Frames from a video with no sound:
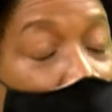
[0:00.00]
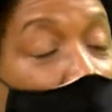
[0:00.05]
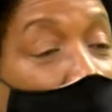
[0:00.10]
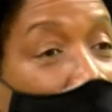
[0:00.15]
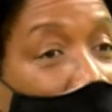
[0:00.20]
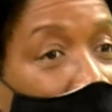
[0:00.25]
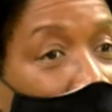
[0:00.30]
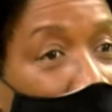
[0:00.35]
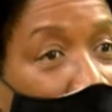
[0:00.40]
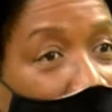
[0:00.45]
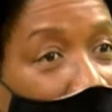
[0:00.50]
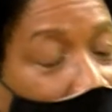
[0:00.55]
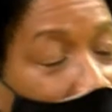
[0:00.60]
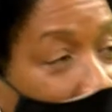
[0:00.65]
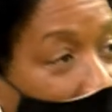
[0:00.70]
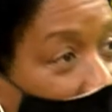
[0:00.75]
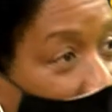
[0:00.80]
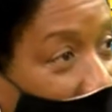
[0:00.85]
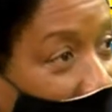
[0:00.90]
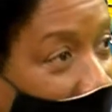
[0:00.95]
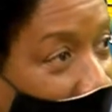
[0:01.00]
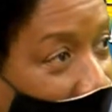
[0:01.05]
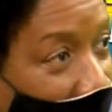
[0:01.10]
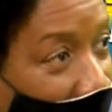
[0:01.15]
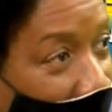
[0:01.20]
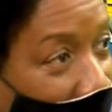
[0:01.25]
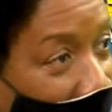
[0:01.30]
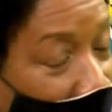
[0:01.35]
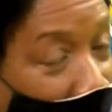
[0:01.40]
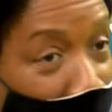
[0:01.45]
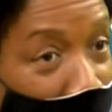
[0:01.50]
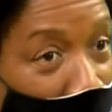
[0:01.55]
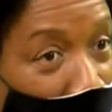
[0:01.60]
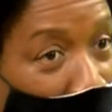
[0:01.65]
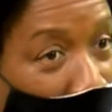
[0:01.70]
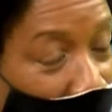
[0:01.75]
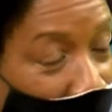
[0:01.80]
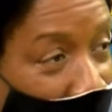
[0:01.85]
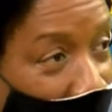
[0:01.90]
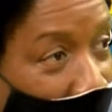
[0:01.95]
We don't have that kind of
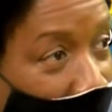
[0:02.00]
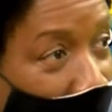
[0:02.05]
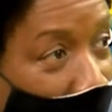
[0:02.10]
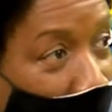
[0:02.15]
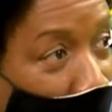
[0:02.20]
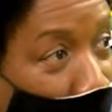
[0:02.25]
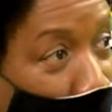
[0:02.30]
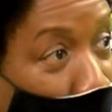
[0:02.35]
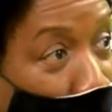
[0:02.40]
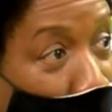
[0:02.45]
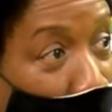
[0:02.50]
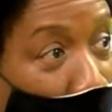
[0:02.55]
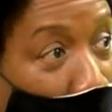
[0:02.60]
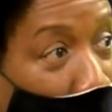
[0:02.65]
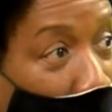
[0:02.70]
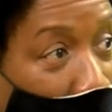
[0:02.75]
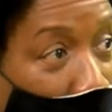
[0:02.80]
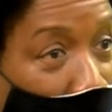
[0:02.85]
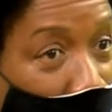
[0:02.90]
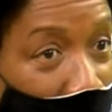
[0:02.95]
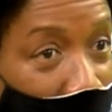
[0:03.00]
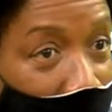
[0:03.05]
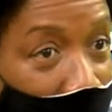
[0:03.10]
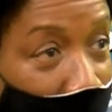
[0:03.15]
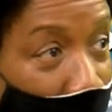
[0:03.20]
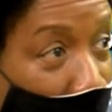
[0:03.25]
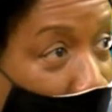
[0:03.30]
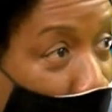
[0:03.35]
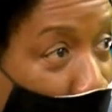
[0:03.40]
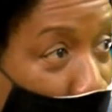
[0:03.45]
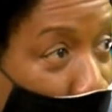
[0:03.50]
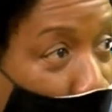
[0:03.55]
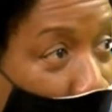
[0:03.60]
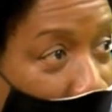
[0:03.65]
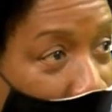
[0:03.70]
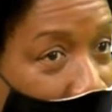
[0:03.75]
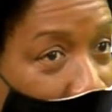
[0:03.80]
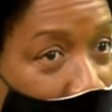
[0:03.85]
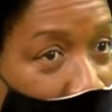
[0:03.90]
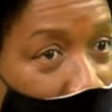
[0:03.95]
budget to go out and
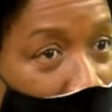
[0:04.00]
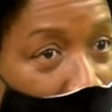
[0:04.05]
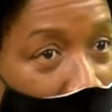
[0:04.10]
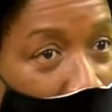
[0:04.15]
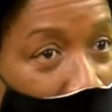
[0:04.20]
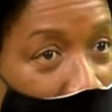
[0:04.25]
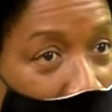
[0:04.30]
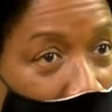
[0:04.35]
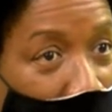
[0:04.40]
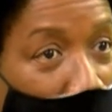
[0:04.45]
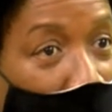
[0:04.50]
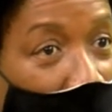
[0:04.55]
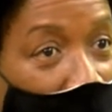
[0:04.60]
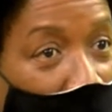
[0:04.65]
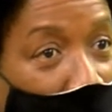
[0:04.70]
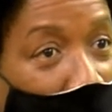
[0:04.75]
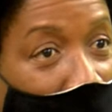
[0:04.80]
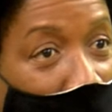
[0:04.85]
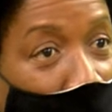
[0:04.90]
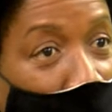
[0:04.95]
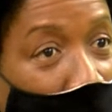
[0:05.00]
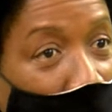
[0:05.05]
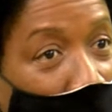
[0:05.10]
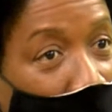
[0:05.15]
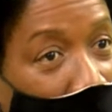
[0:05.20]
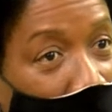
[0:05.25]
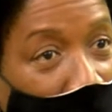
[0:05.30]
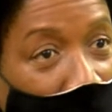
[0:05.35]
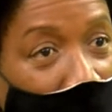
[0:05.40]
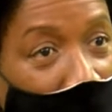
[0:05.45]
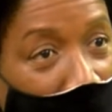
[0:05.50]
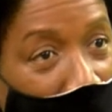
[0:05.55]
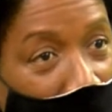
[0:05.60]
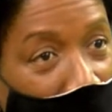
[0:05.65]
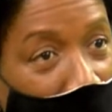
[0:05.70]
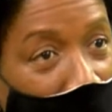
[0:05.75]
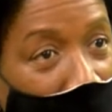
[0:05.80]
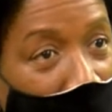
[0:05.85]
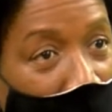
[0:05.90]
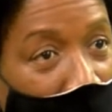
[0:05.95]
outsource some of what we want to
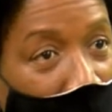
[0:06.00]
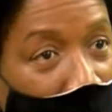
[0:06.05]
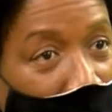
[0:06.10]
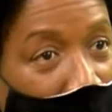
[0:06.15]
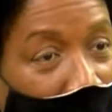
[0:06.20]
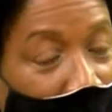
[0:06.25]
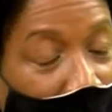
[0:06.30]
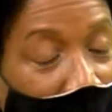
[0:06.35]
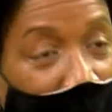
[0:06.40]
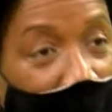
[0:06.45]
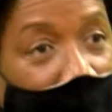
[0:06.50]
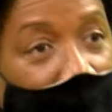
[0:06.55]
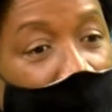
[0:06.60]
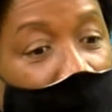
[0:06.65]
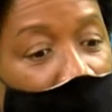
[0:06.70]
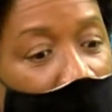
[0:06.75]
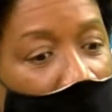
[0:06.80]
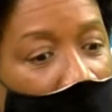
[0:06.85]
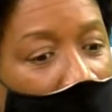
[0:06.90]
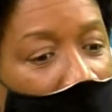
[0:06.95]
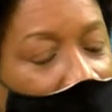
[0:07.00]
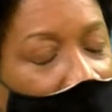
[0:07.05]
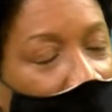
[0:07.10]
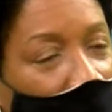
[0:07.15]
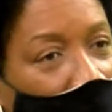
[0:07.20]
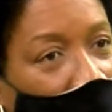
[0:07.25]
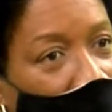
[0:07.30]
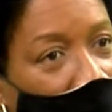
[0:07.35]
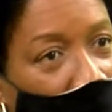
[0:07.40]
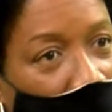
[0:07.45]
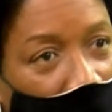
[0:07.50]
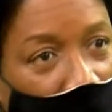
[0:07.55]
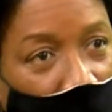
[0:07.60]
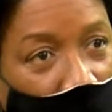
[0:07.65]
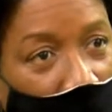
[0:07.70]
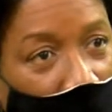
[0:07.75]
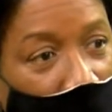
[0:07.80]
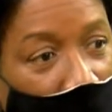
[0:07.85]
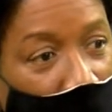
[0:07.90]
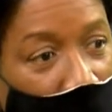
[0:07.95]
do. Now, a lot of what
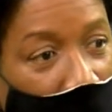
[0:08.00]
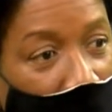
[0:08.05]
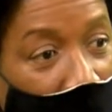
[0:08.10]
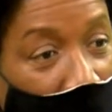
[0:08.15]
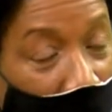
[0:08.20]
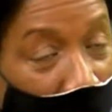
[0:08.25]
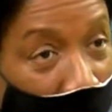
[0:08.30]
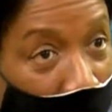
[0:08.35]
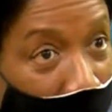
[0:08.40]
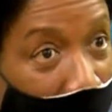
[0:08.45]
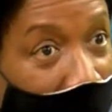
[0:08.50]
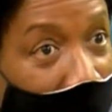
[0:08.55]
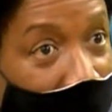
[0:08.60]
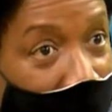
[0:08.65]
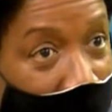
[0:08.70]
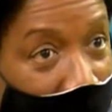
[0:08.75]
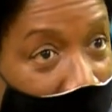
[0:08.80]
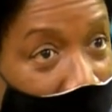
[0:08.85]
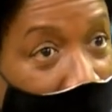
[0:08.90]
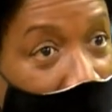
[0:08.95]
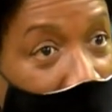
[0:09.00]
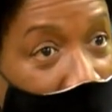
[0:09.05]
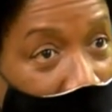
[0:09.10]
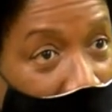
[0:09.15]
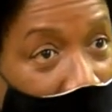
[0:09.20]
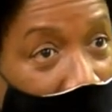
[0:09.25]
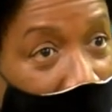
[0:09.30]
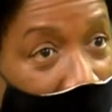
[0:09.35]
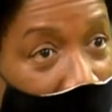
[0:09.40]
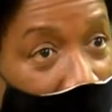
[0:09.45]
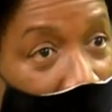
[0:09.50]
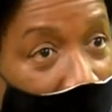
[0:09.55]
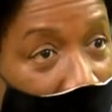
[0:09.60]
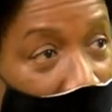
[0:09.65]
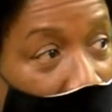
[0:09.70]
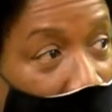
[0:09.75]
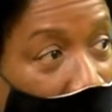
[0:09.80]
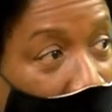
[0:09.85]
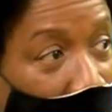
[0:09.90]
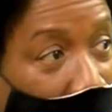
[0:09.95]
we're doing requires legal
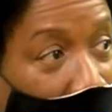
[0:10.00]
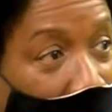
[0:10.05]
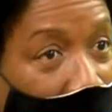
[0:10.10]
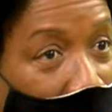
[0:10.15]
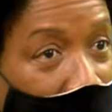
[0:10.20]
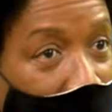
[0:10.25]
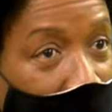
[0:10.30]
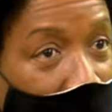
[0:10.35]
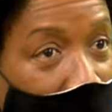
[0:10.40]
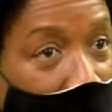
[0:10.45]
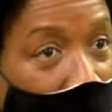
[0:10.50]
guidance.